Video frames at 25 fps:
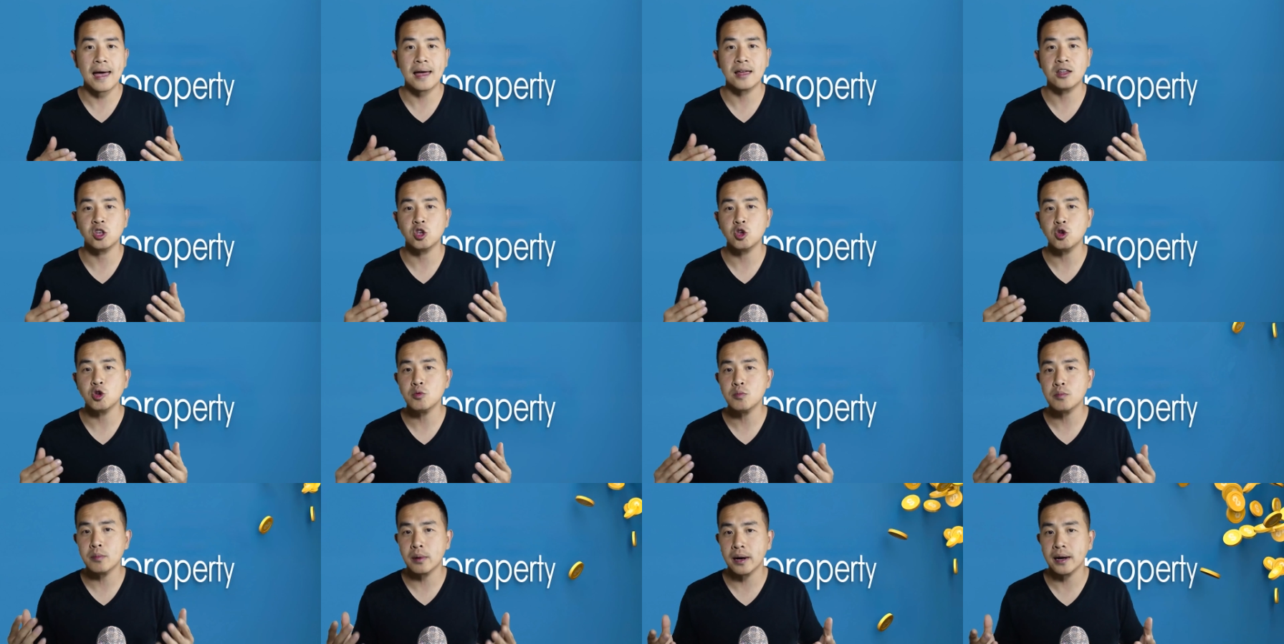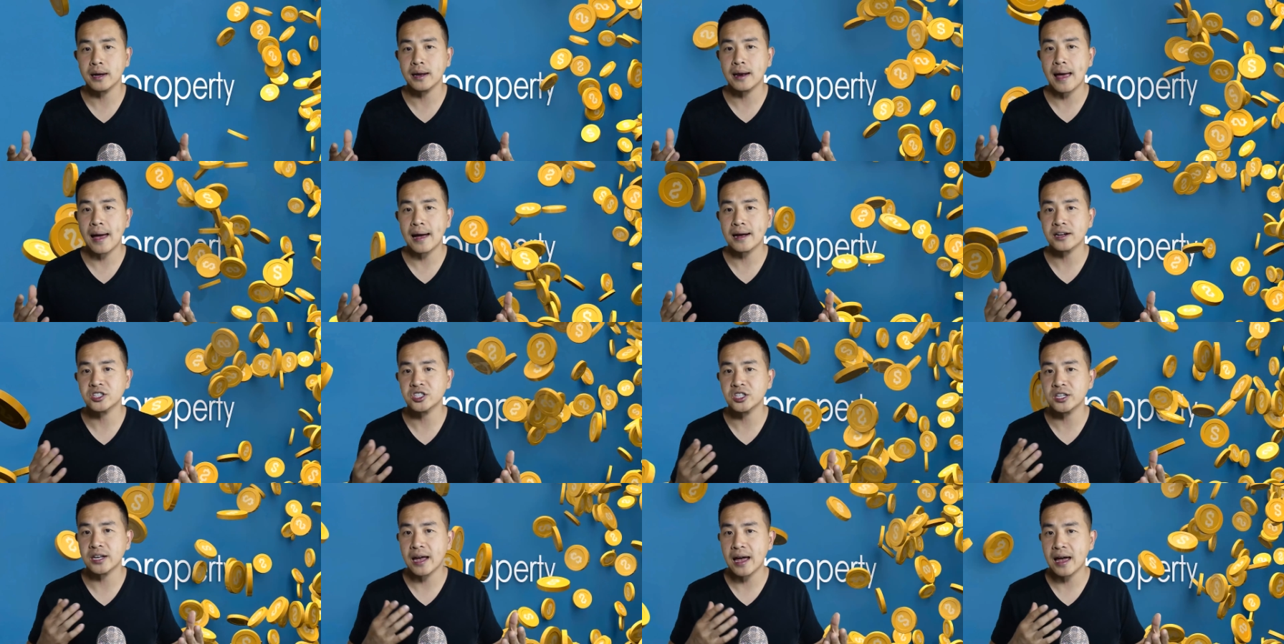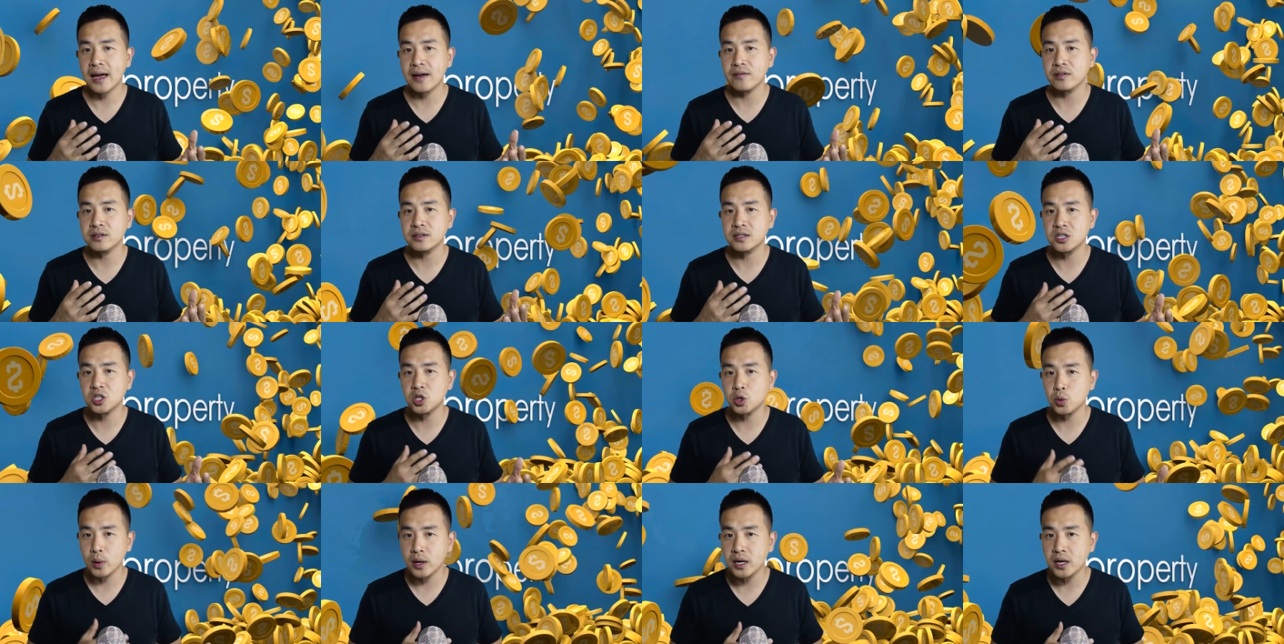And you might actually have a
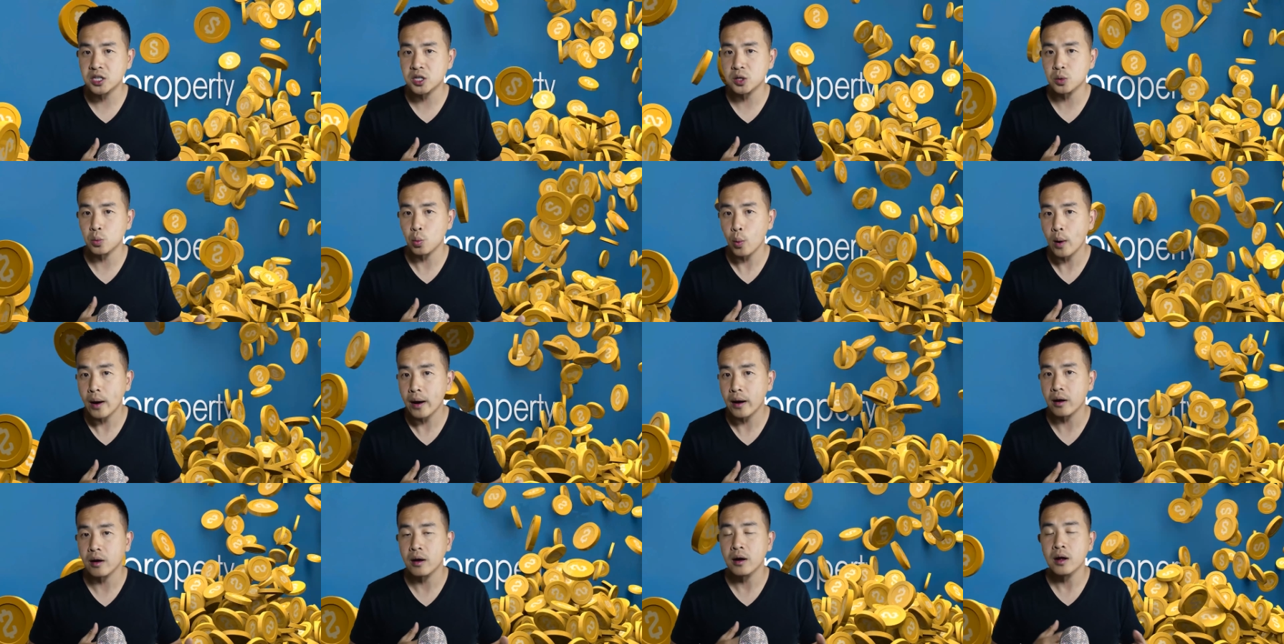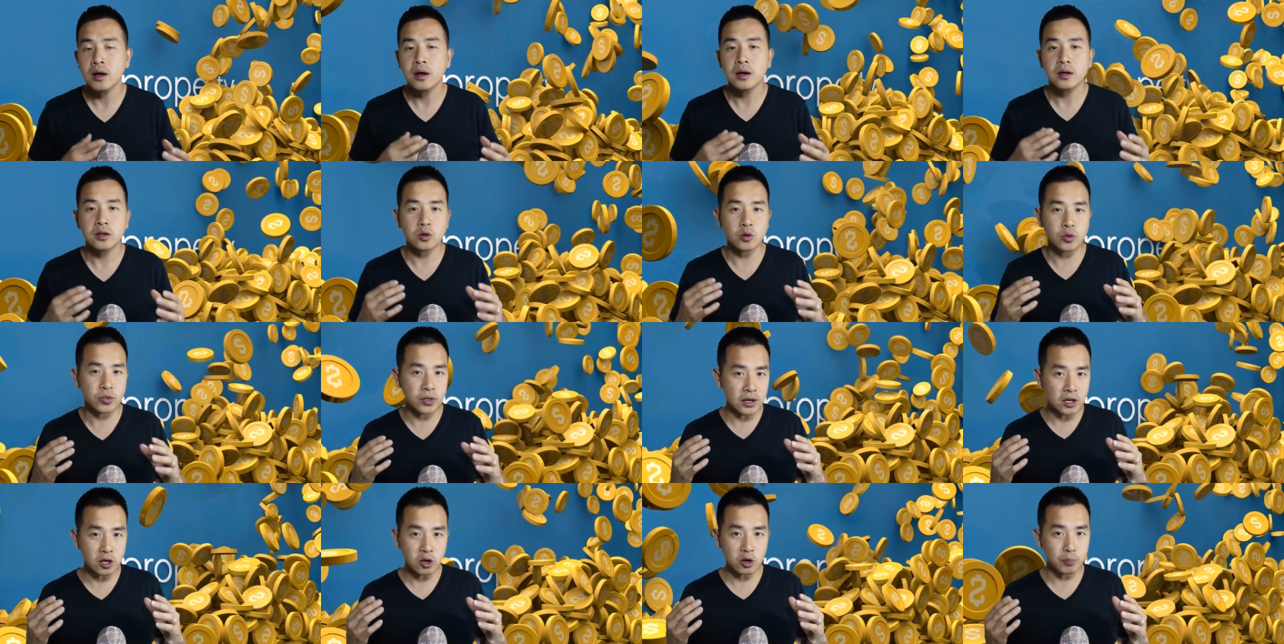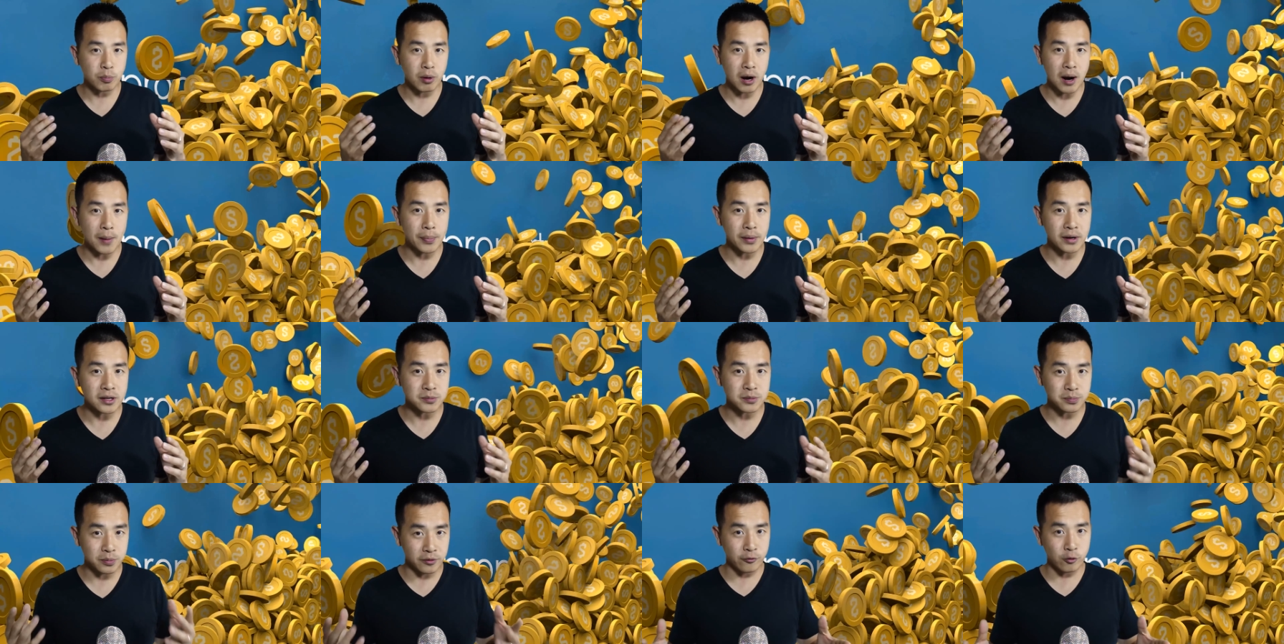situation where you think your property
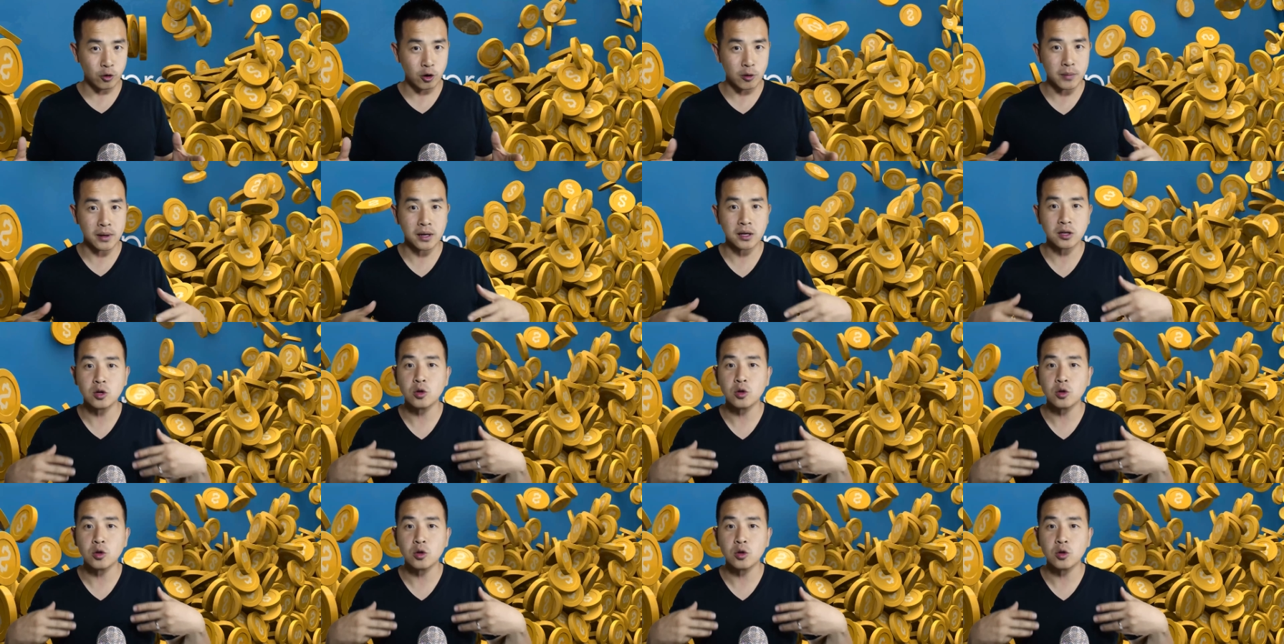is performing,